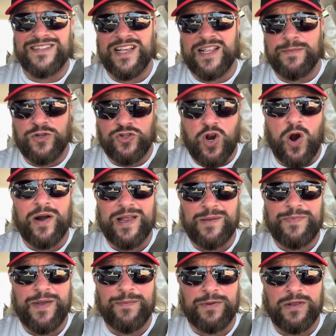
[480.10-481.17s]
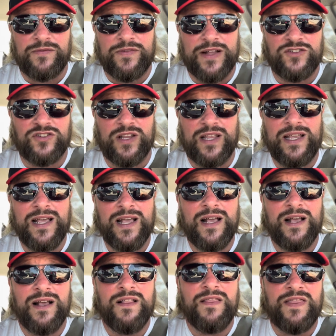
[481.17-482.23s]
say the majority of people eventually,
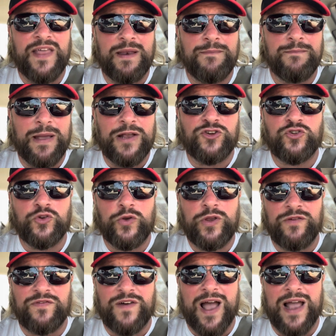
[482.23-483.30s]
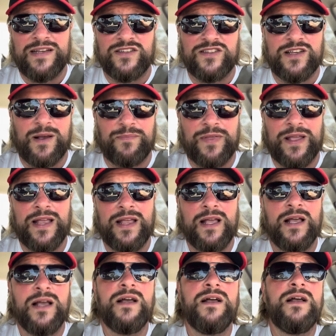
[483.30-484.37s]
then make sure you find
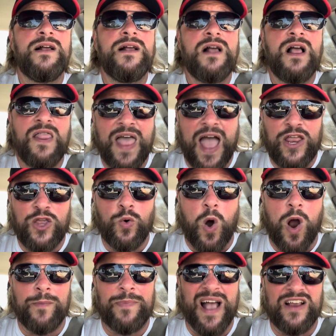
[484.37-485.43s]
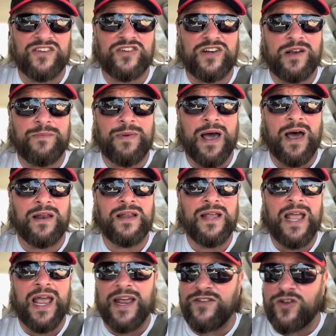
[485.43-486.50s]
something that you are passionate about
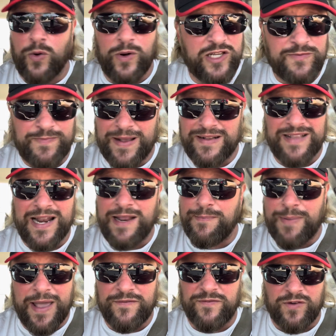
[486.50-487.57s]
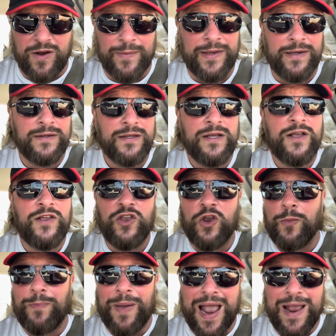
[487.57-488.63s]
and don't expect any pay from it.
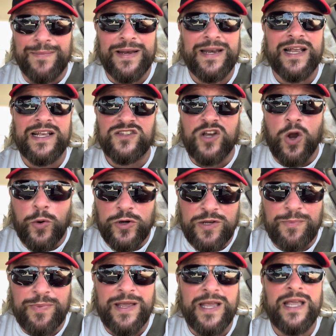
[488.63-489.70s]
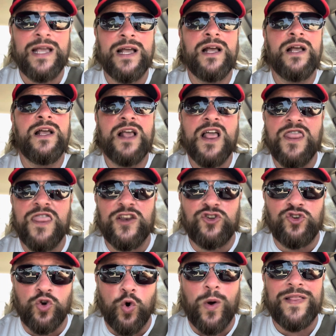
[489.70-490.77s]
Your payment is going to be the
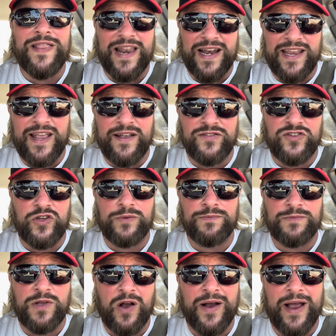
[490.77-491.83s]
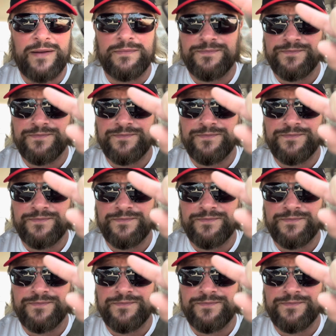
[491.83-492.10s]
joy that it gives you. All right?